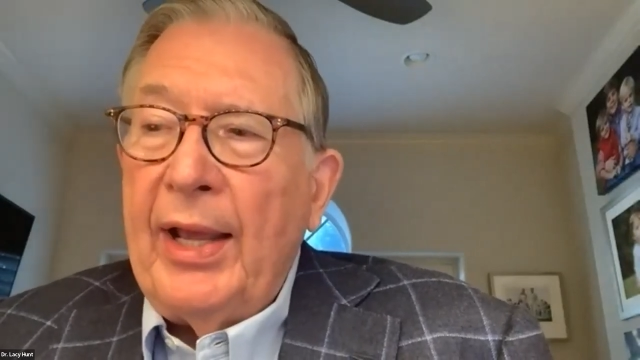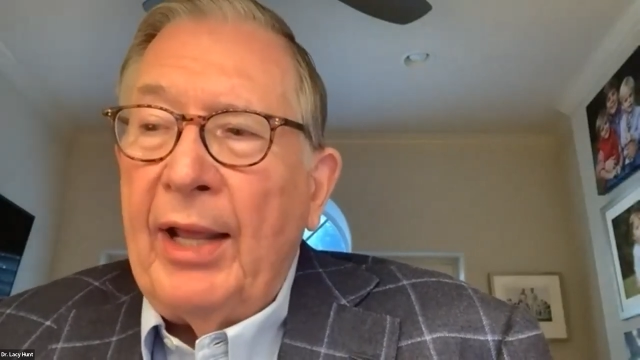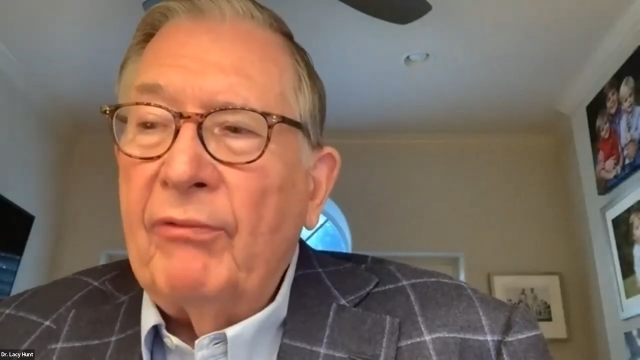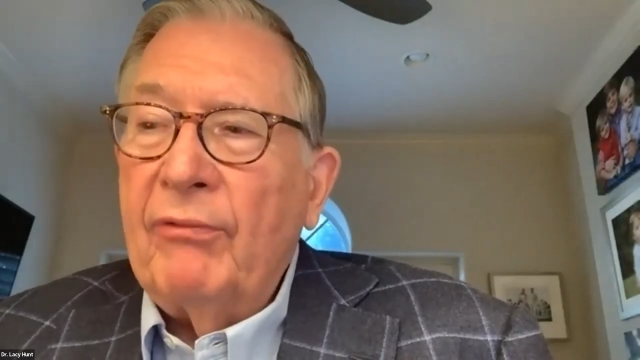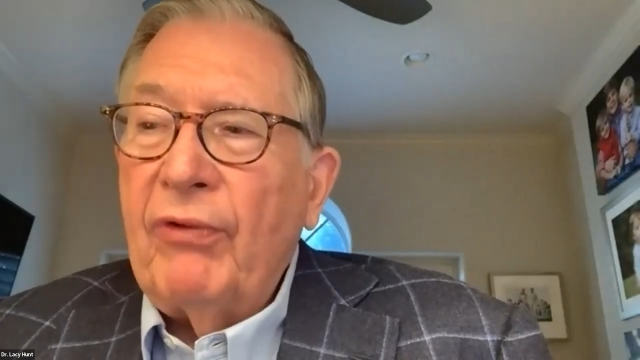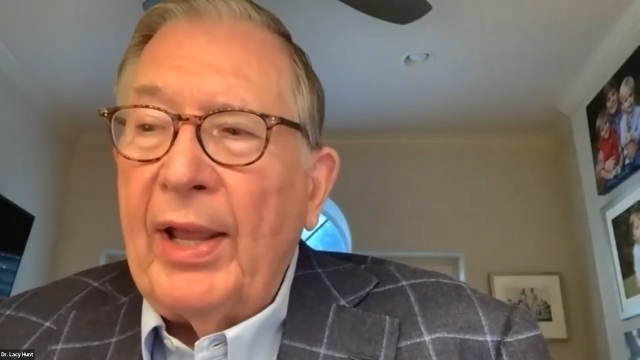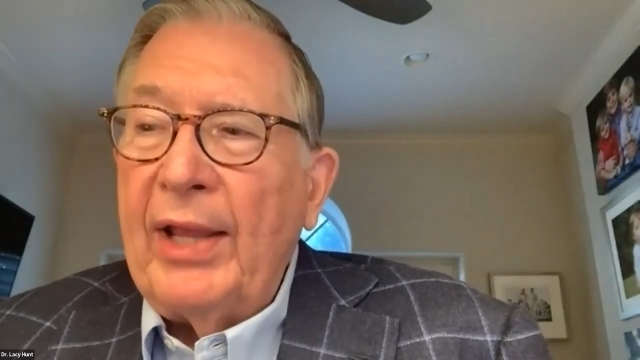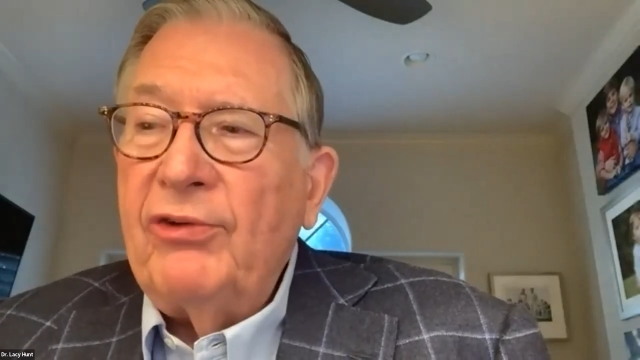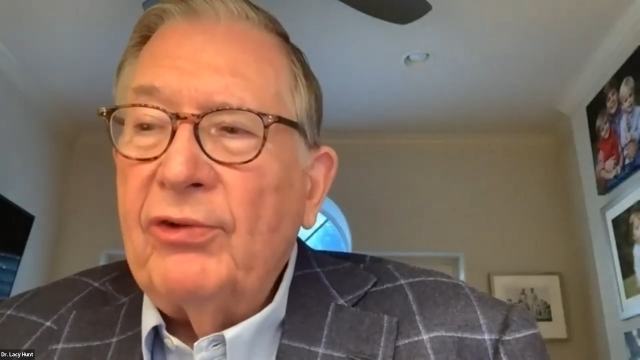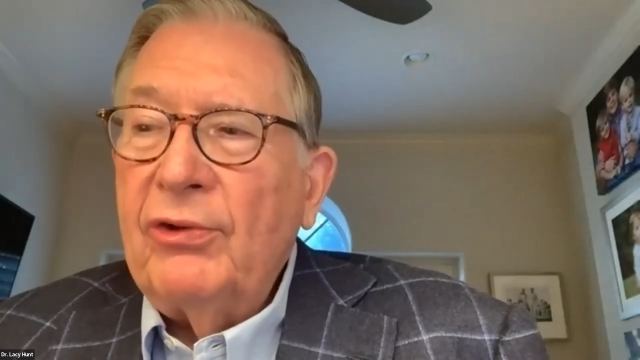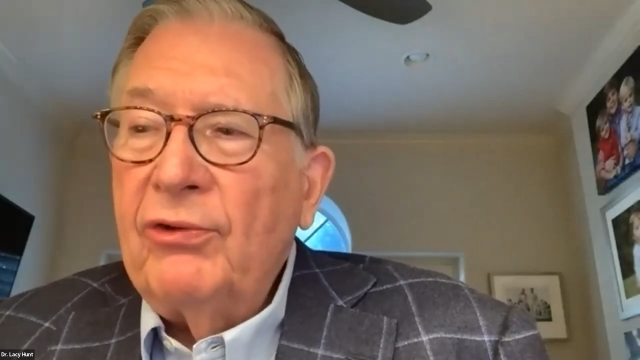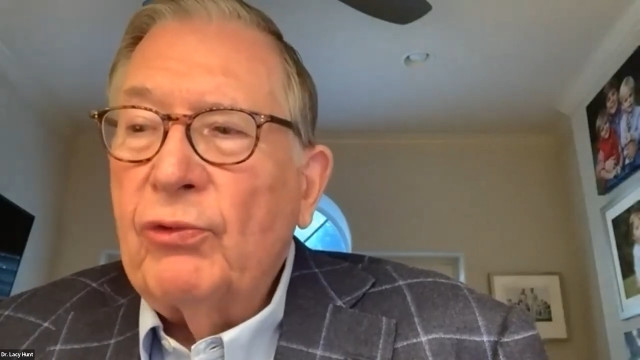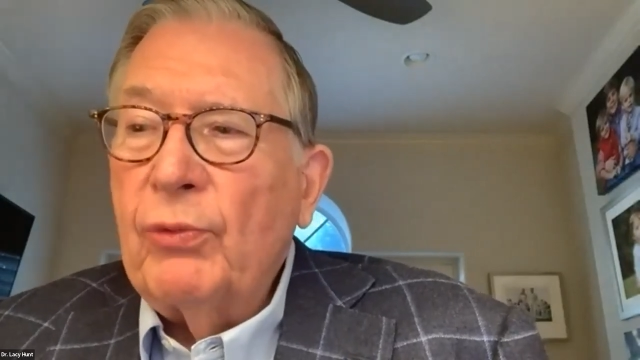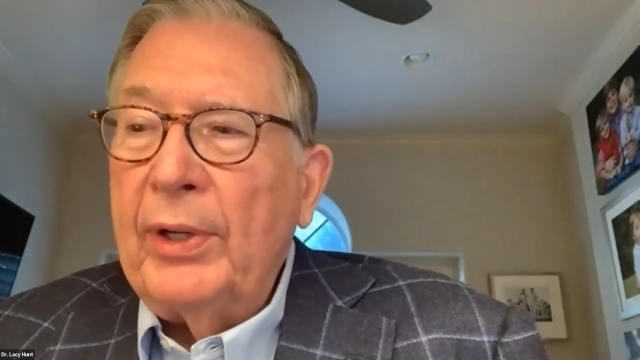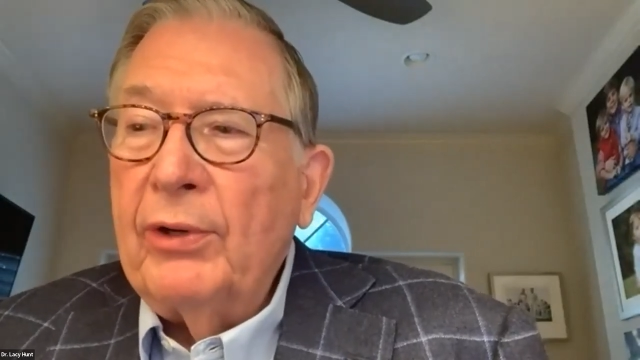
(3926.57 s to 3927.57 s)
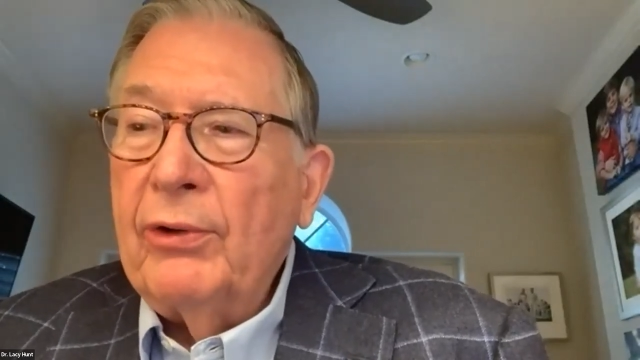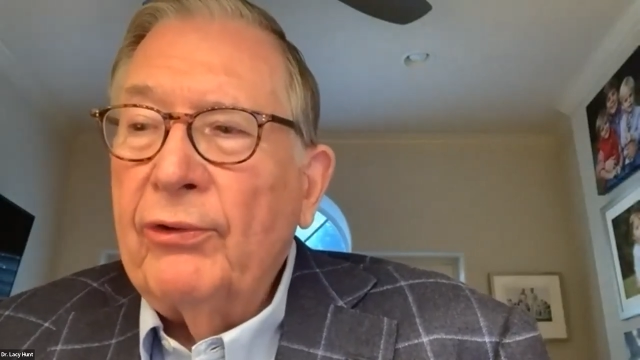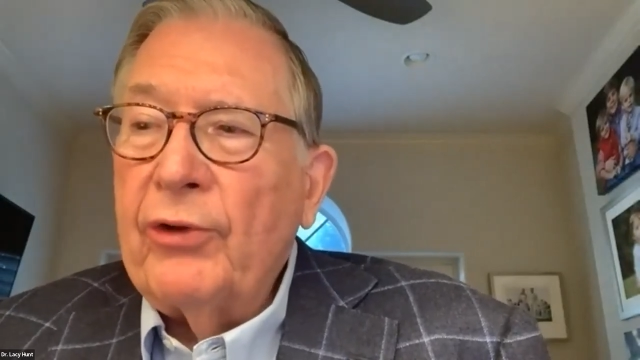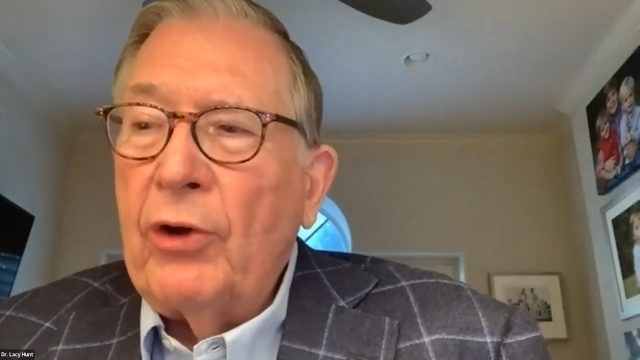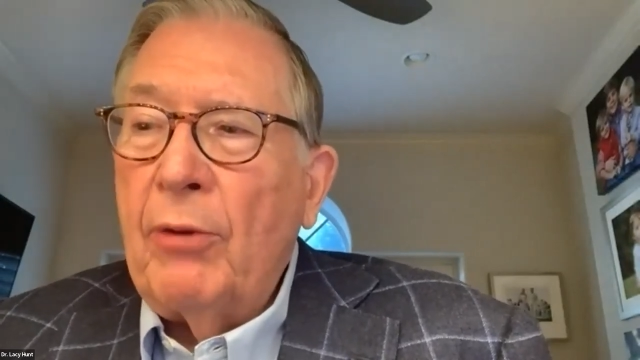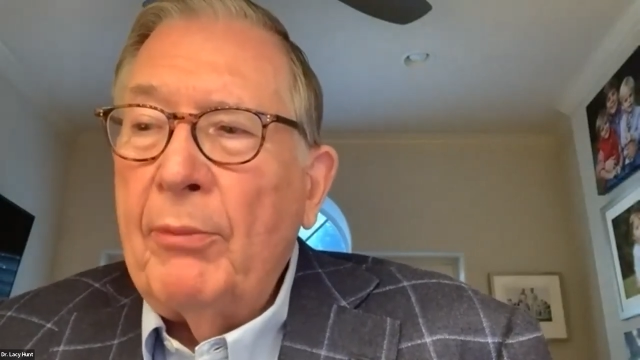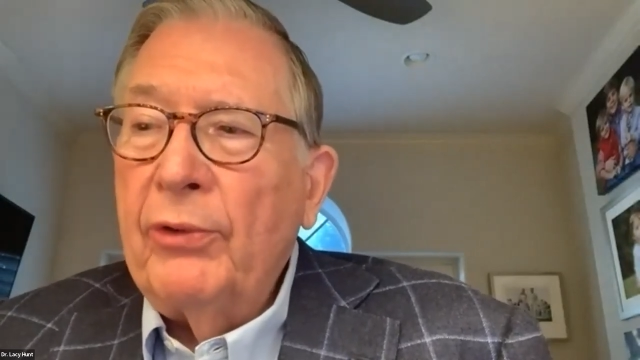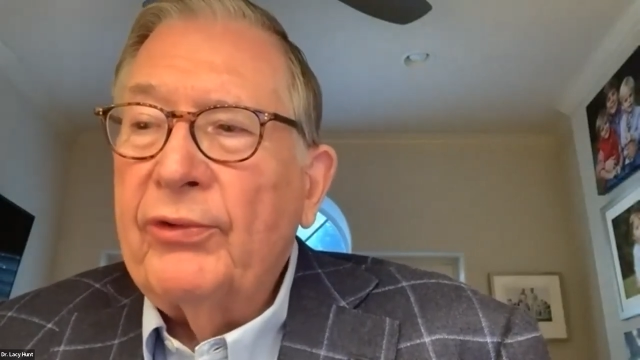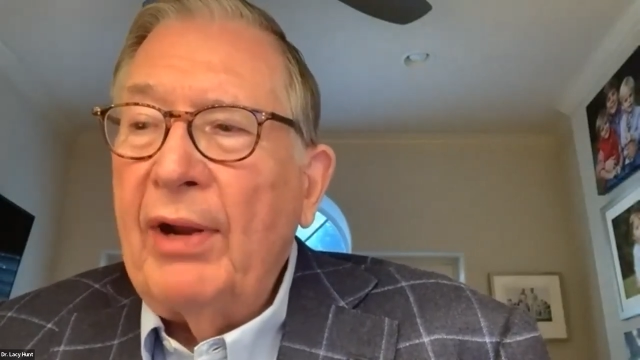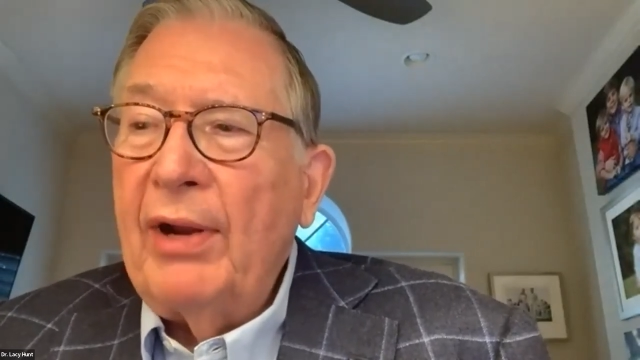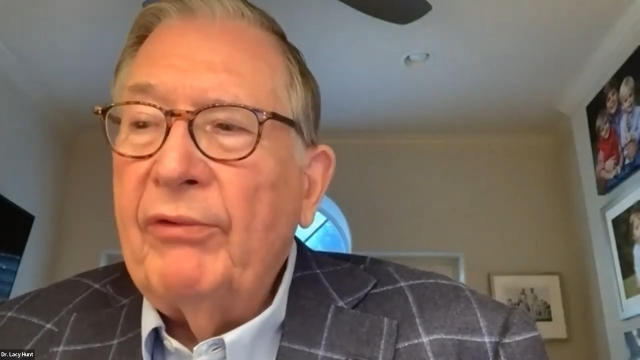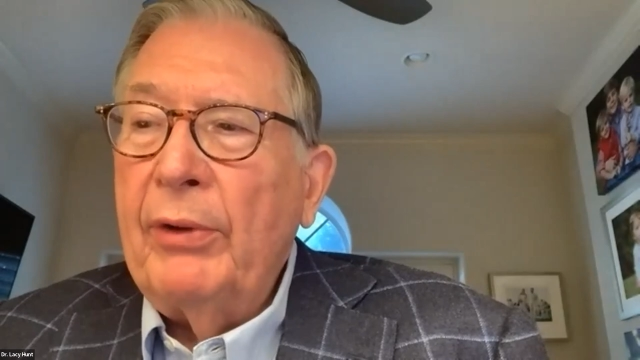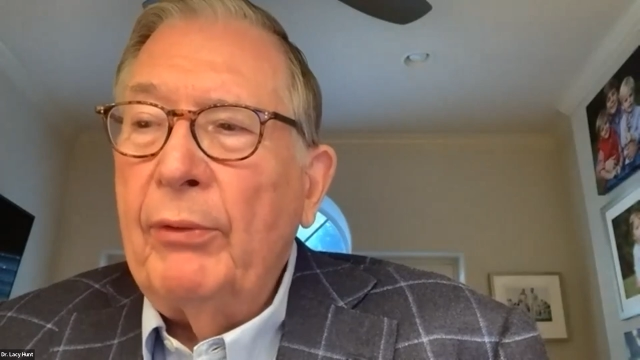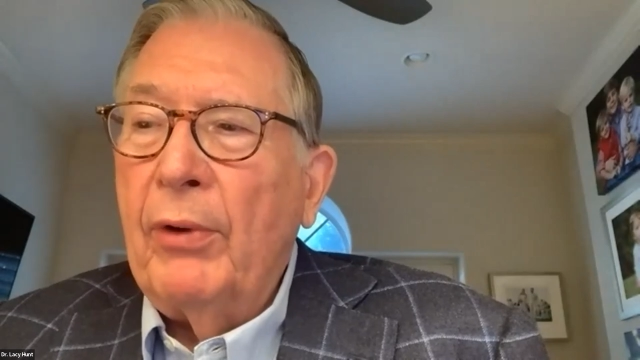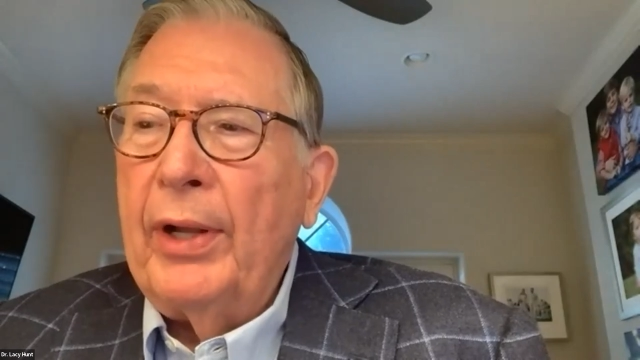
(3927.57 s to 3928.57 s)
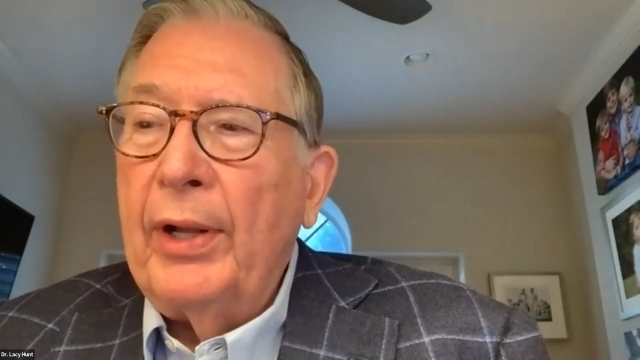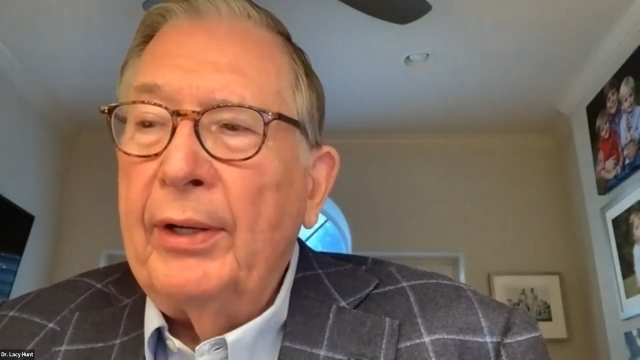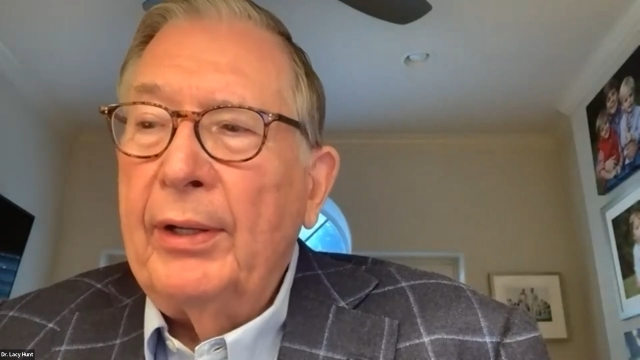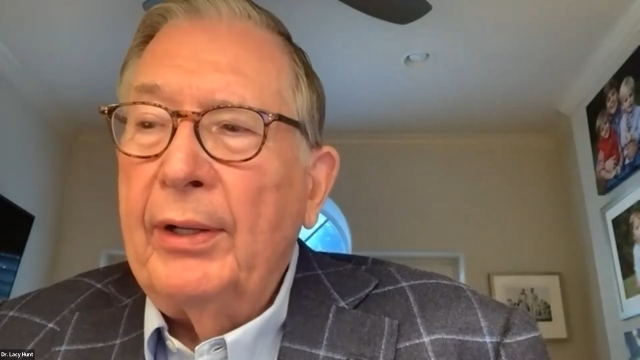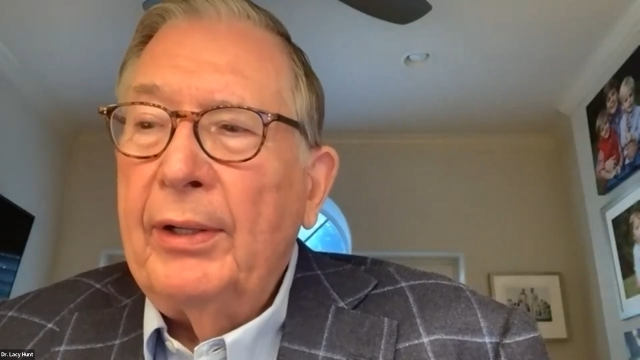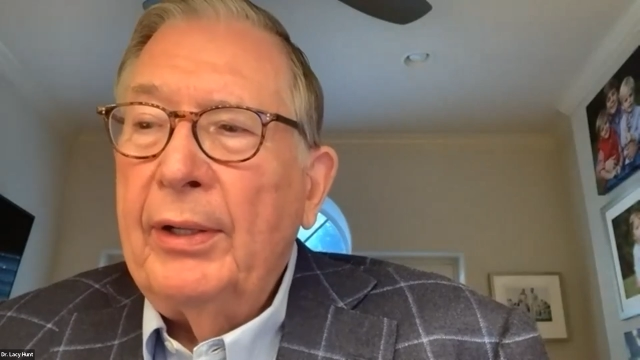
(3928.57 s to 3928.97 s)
Inflation swindles almost everyone.